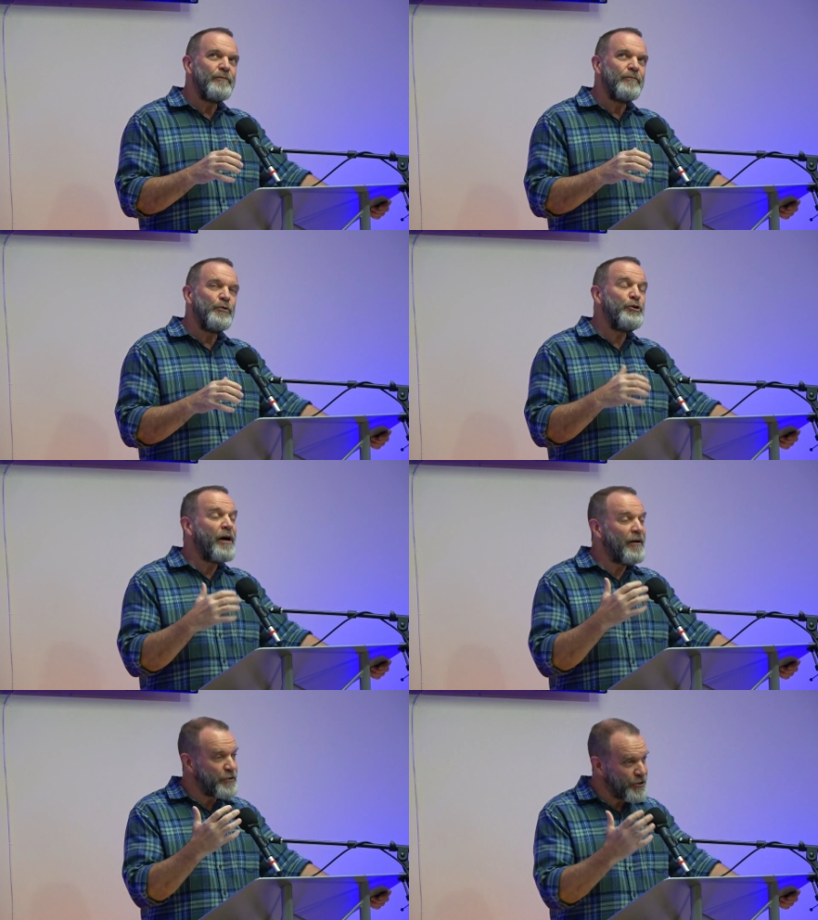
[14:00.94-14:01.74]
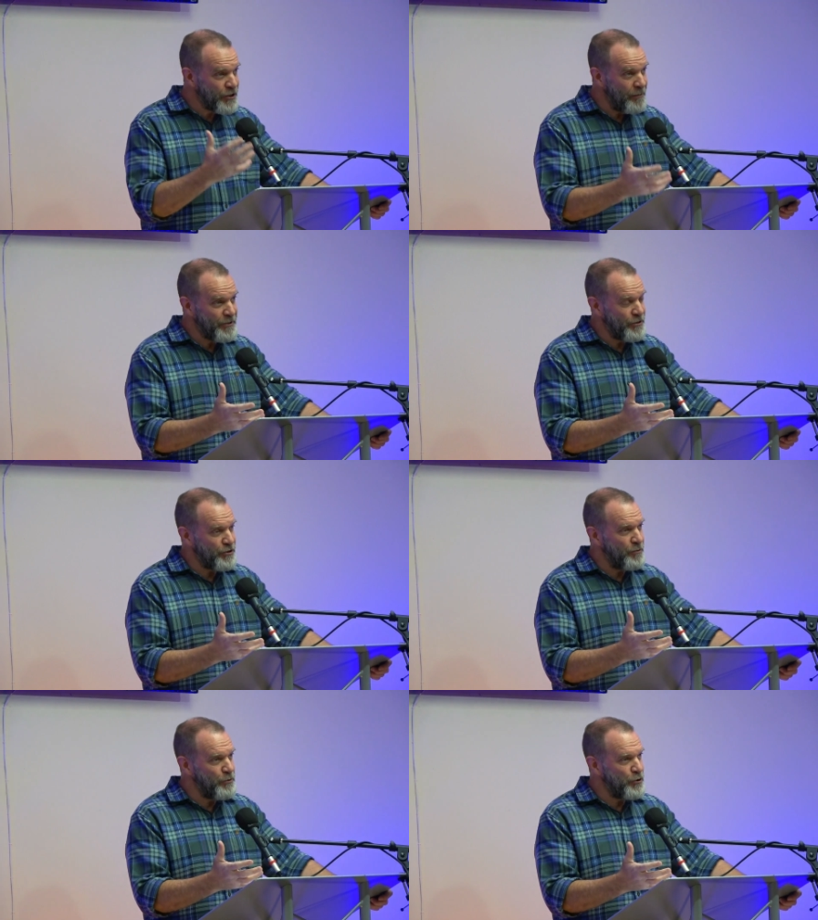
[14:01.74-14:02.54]
when you have
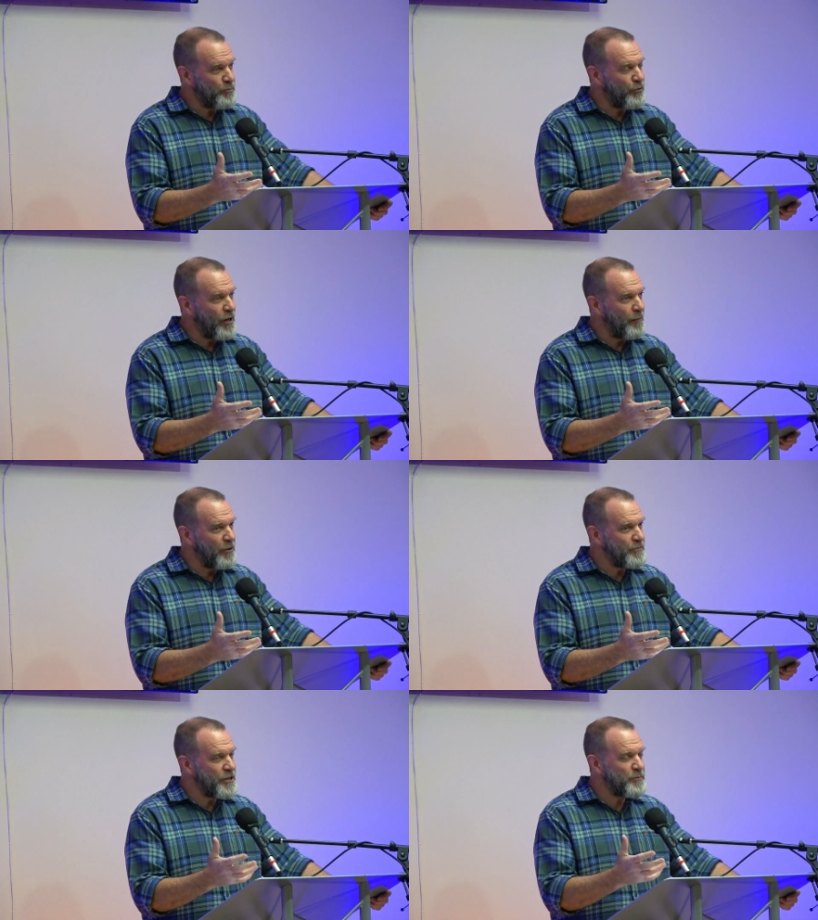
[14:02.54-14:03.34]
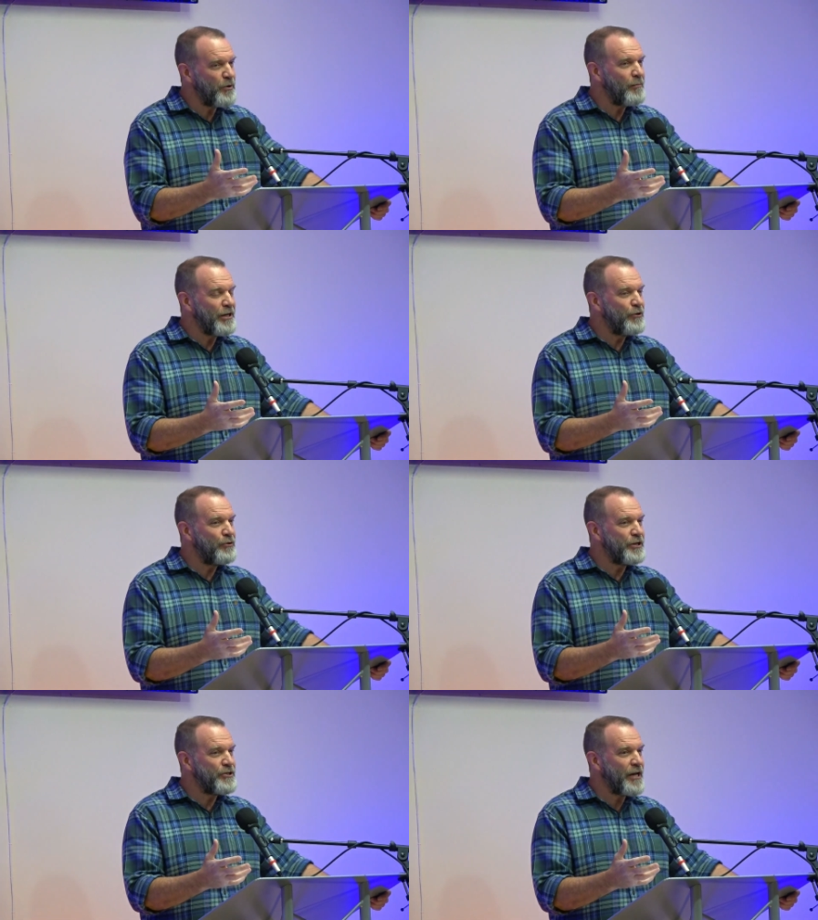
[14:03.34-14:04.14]
substance abuse problems, that's probably a
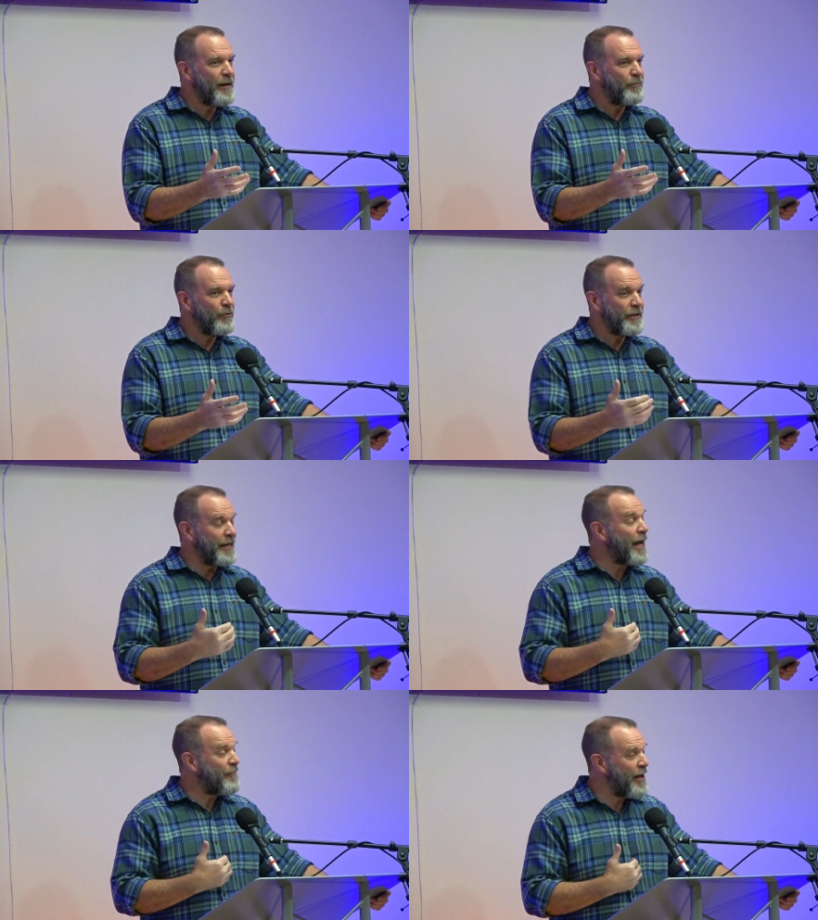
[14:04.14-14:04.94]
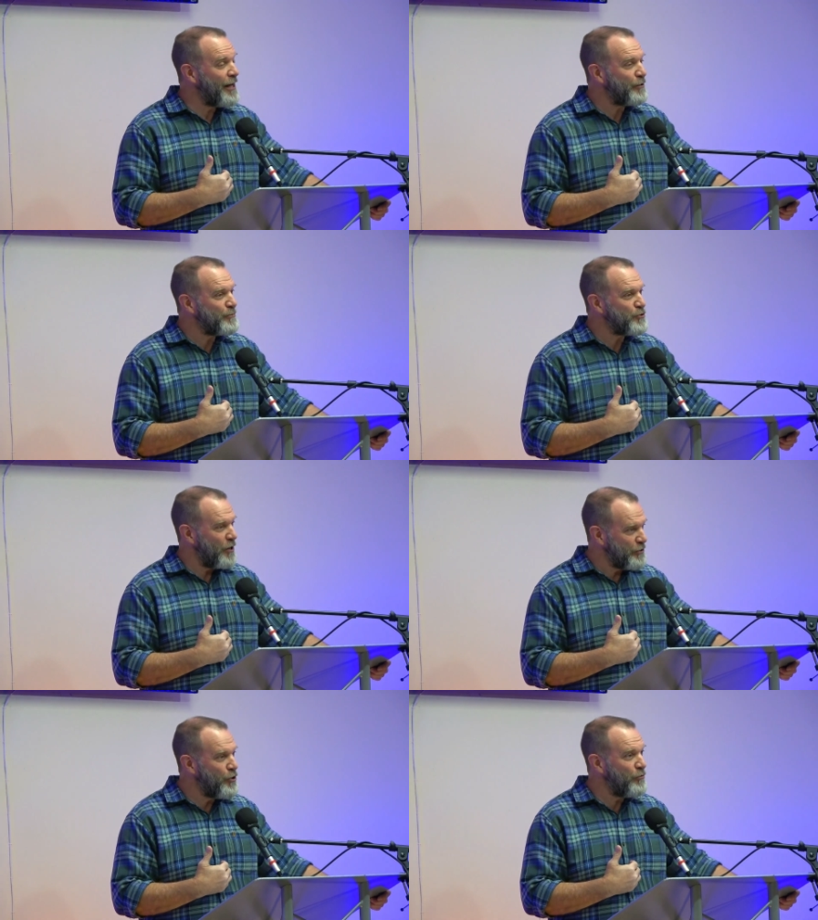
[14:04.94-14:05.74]
good example, and I've had them, so
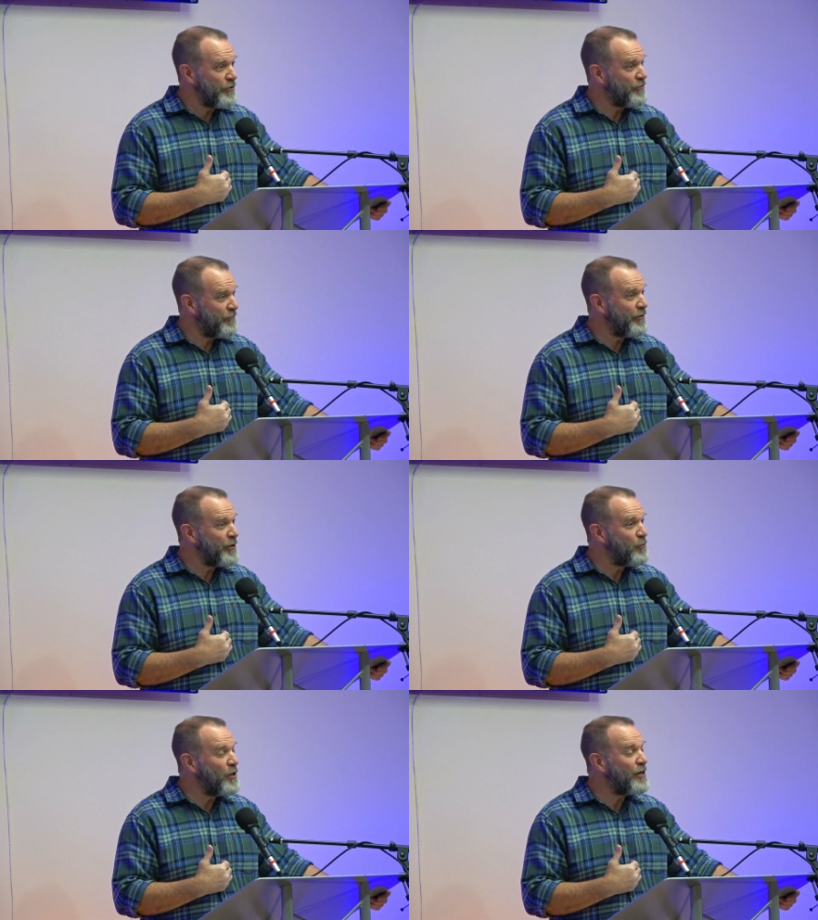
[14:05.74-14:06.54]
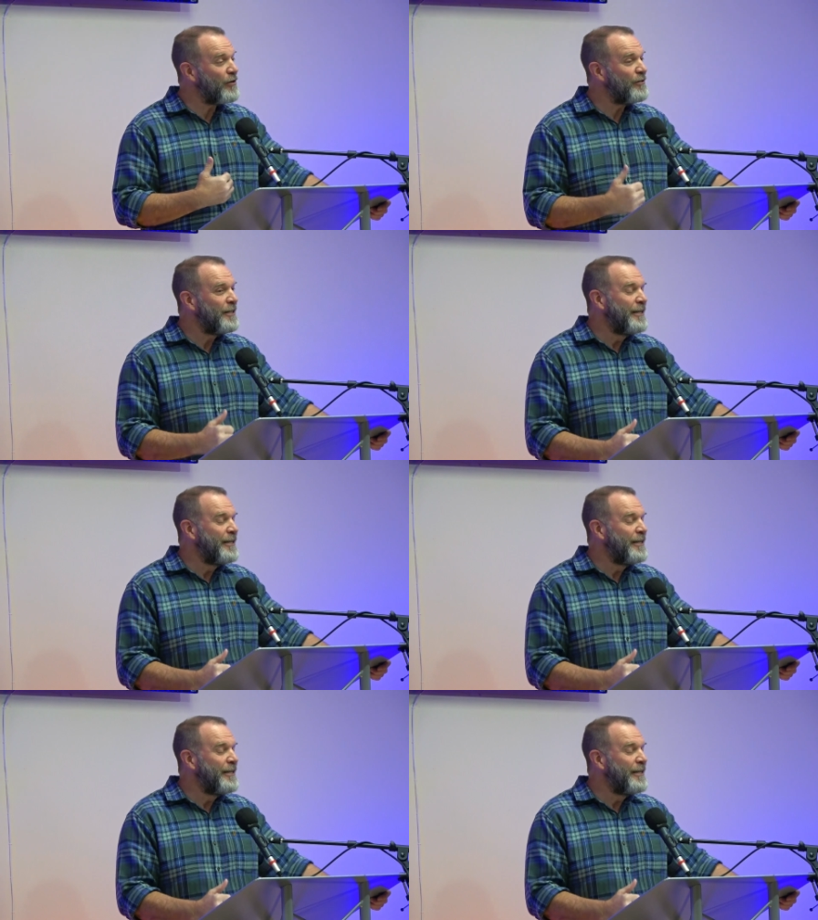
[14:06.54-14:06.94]
I know this very well.